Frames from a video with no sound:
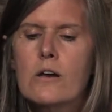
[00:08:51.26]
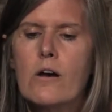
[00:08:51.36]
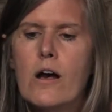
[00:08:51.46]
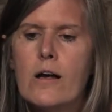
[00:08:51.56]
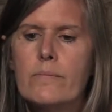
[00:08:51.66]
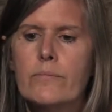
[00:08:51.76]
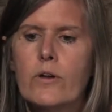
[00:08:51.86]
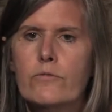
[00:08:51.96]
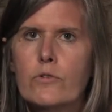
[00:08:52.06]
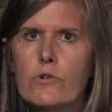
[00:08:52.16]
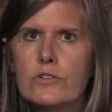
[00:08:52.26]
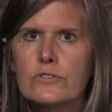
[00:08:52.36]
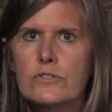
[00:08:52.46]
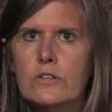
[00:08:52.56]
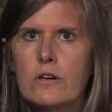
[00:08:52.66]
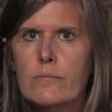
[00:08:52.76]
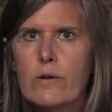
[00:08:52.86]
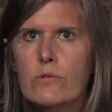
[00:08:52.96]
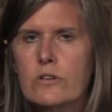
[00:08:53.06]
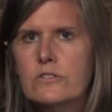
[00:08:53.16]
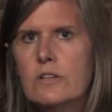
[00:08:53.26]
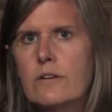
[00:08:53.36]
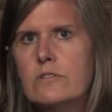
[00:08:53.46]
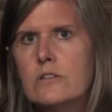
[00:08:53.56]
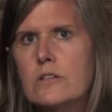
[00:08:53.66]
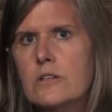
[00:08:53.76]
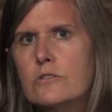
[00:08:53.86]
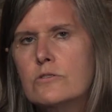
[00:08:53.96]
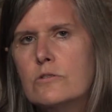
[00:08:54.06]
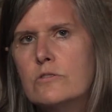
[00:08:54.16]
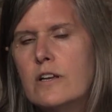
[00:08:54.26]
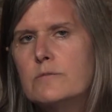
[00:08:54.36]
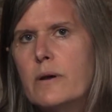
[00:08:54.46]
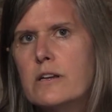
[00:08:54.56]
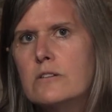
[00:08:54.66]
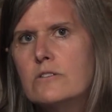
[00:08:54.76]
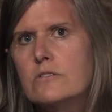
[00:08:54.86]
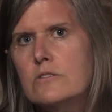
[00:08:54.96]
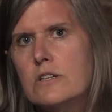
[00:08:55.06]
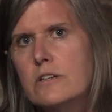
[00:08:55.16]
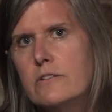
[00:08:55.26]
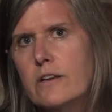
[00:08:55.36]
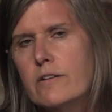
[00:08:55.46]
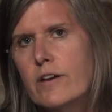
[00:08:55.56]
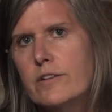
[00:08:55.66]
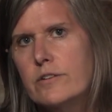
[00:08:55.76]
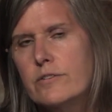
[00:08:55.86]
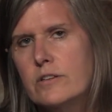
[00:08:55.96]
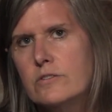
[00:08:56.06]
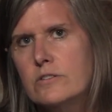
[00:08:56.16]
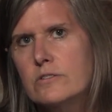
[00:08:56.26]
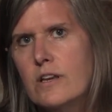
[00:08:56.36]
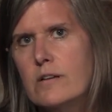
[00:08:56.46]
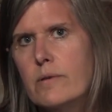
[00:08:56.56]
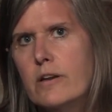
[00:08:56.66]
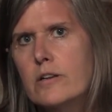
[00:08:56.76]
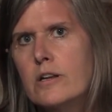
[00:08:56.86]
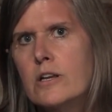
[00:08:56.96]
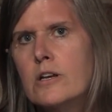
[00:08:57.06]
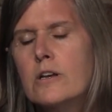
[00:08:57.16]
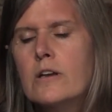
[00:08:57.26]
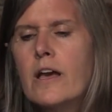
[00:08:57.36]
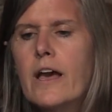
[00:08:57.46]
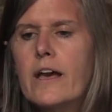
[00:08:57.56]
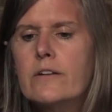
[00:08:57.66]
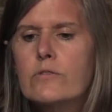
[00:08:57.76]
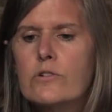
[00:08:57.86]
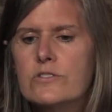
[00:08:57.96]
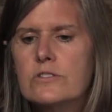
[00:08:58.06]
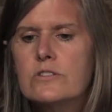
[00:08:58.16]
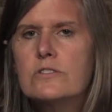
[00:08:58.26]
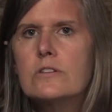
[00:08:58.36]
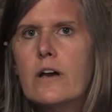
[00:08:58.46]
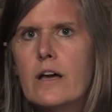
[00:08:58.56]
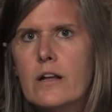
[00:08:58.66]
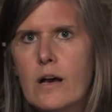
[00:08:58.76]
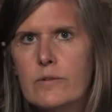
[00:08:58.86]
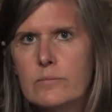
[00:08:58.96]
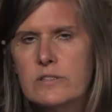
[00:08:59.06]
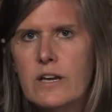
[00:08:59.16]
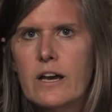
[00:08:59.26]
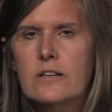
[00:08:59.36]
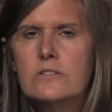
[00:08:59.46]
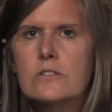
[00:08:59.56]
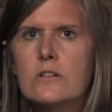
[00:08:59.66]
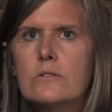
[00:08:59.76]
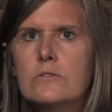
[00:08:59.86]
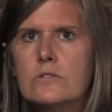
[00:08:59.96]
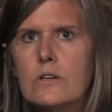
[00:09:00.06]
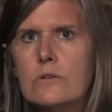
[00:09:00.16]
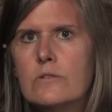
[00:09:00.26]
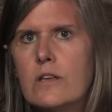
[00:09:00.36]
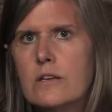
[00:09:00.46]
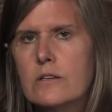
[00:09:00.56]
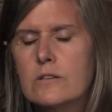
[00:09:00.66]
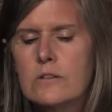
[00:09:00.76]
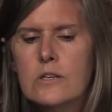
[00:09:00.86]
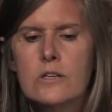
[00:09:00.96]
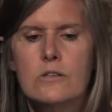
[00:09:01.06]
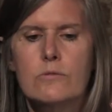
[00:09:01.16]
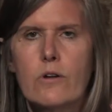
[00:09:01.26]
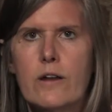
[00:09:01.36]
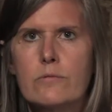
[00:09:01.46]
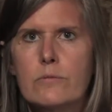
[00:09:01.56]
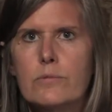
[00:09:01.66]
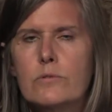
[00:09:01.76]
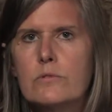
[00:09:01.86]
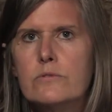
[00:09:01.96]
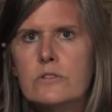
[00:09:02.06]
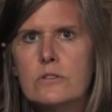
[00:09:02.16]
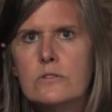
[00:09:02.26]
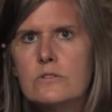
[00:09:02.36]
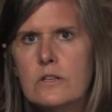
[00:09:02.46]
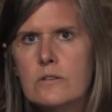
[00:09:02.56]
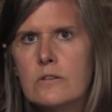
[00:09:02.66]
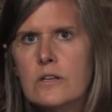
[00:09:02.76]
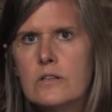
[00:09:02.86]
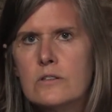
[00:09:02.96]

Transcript: um, of course, you know, my work is heavily scrutinized by industry, and they've had their things to say about it. And of course, there's still ad hominem attacks, you know, so they can write book reviews and